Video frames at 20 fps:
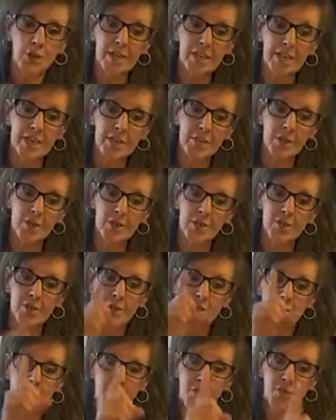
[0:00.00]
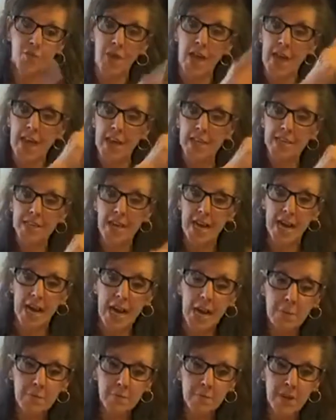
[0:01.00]
Cooking Nook's Fed
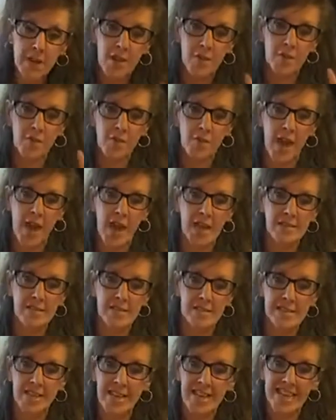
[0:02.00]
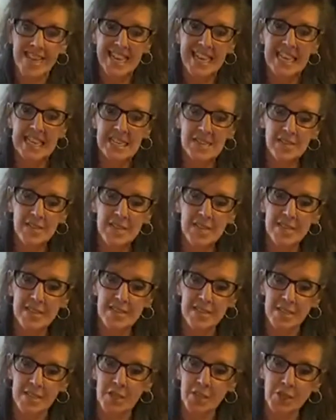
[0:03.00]
Up, fast,
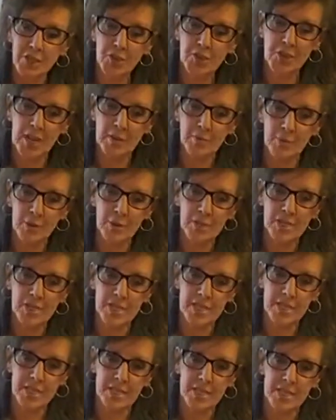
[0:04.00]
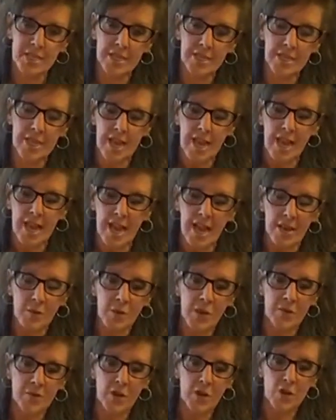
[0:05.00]
easy, delicious. I'm Christine Deaton,
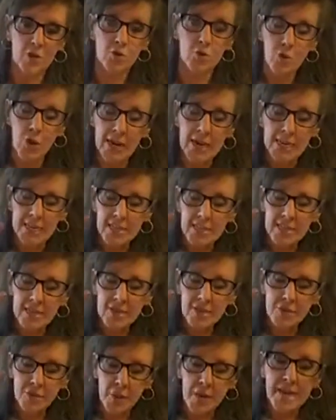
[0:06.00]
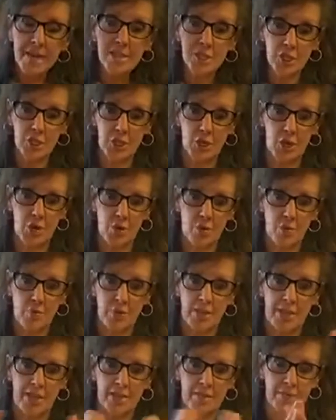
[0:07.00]
and we have a great show
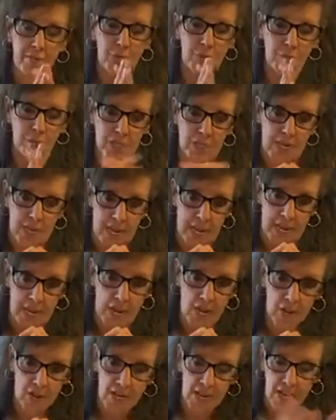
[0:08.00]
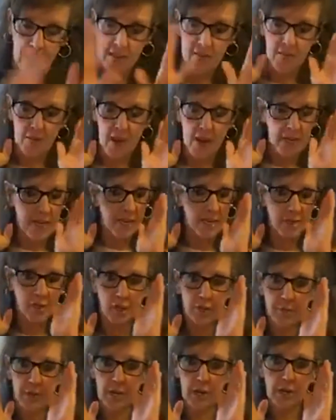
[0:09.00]
planned for you today. Okay, I got to
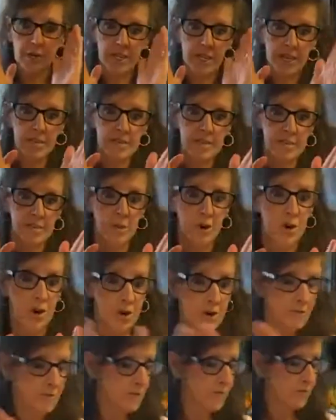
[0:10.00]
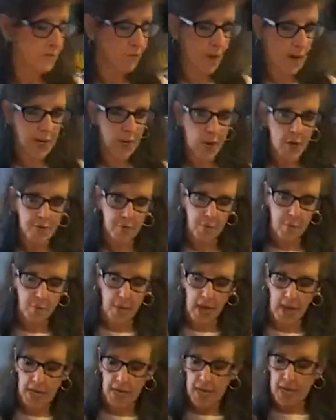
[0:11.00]
talk about our guest star right off the
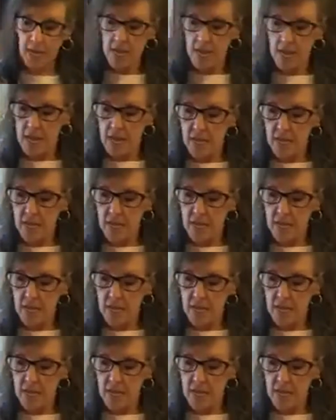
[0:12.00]
bat.